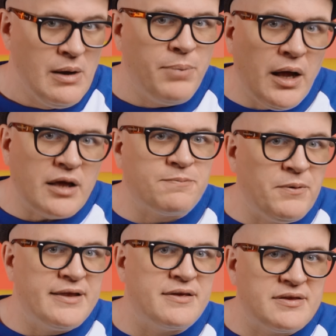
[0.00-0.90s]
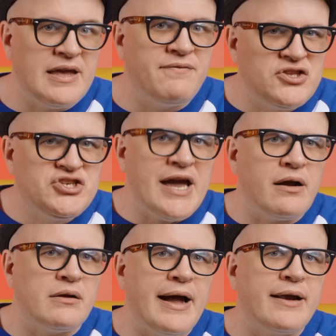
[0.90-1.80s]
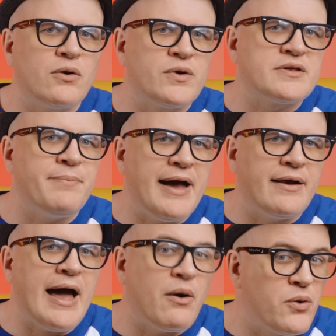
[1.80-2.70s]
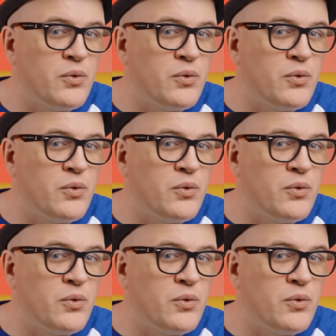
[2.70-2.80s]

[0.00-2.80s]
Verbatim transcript: Paul explained to Steve that Jet Airliner was about how he